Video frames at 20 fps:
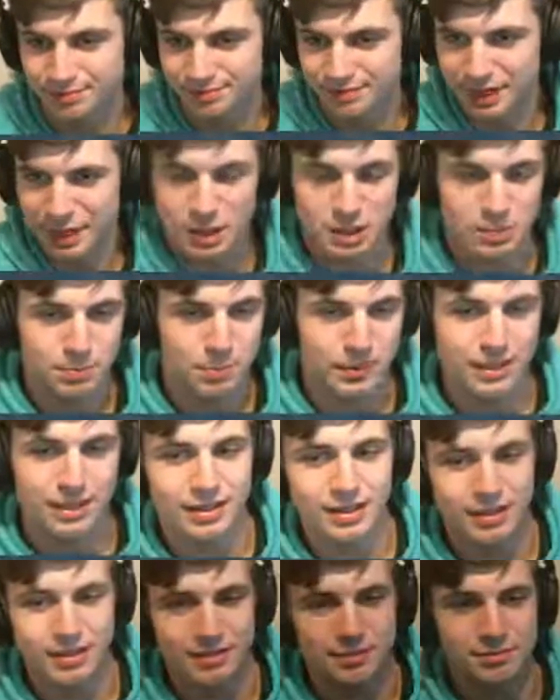HP
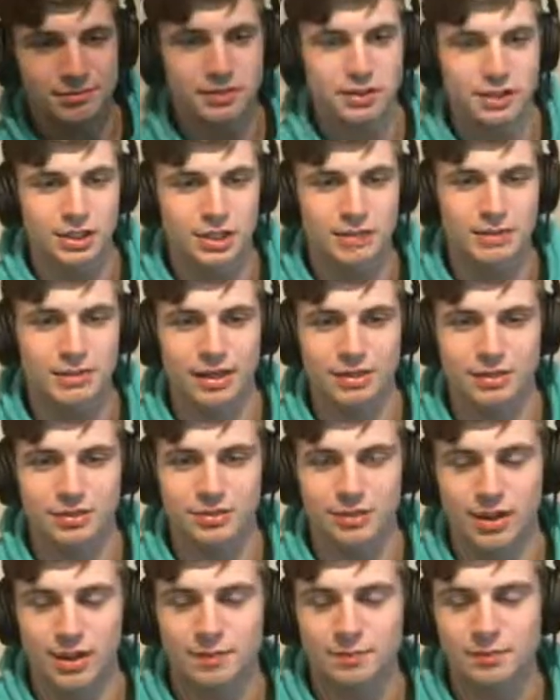than shield mouse,
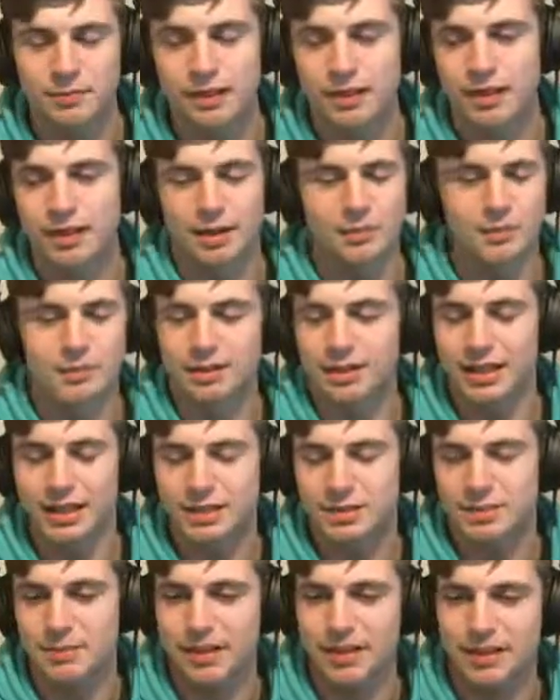right? I mean,
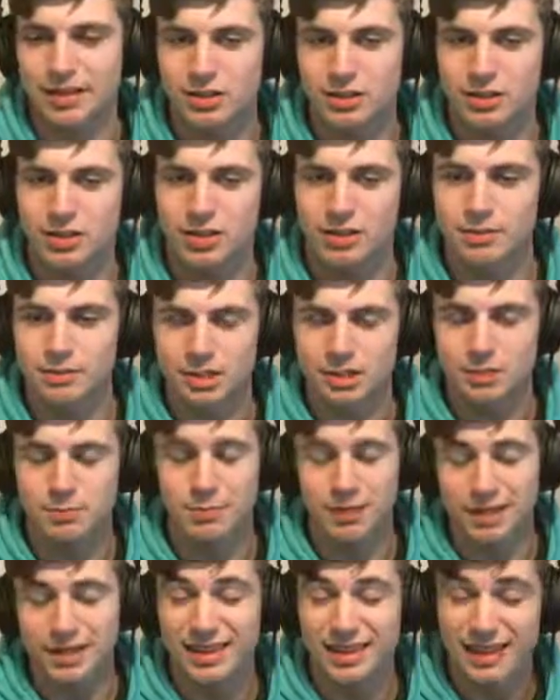less mana than shield mouse.
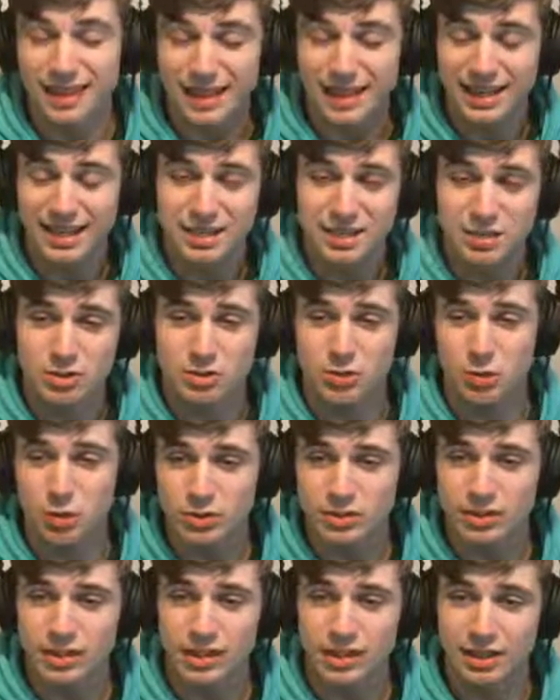But the thing is,
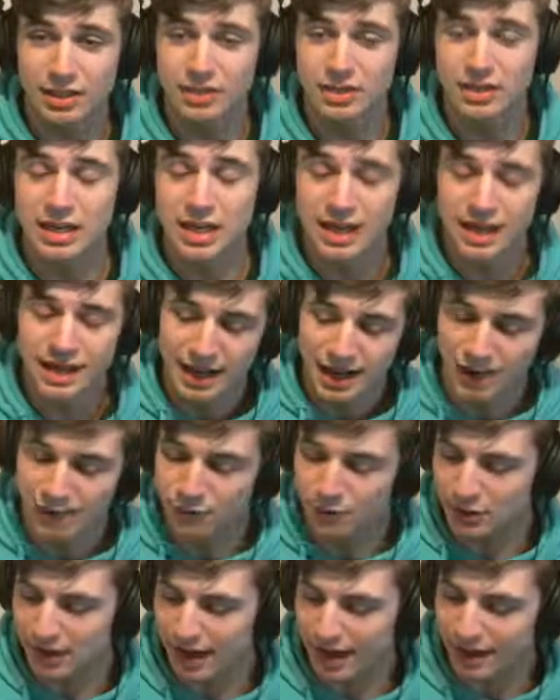Trollslingers, if
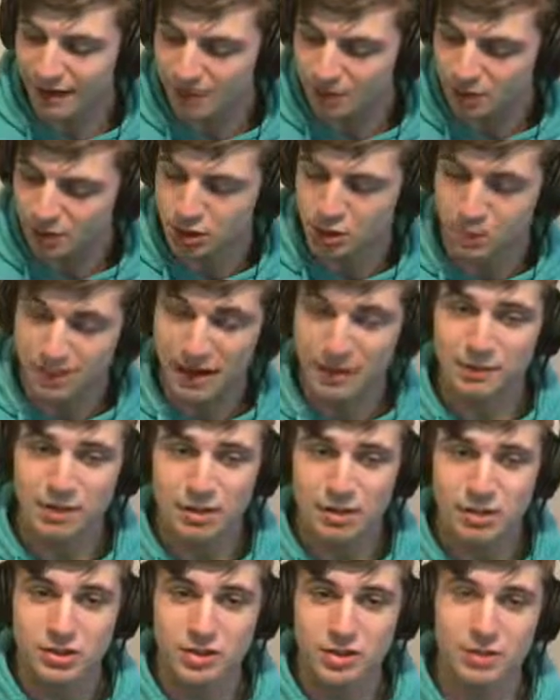you are spamming
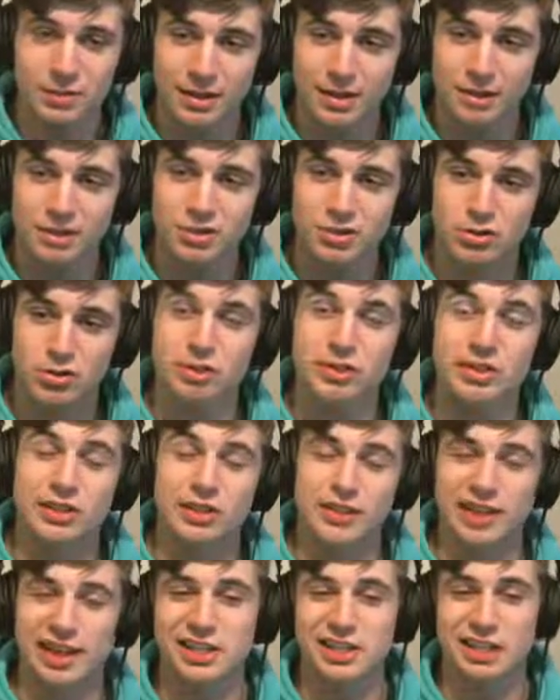out shield mouse,
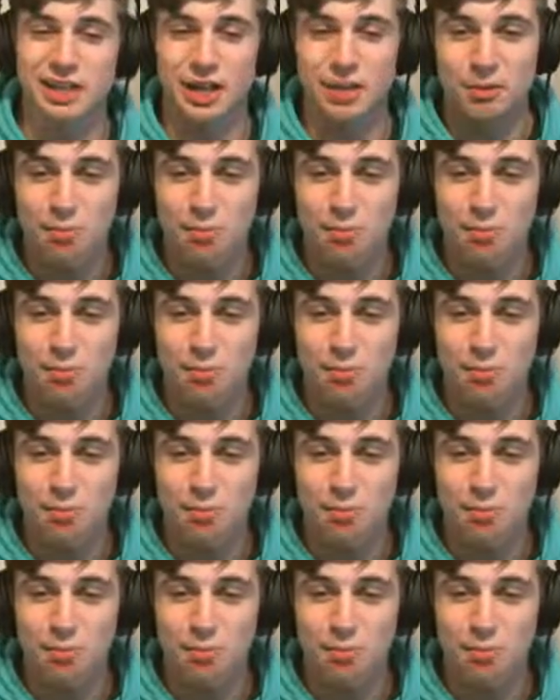Trollslingers actually get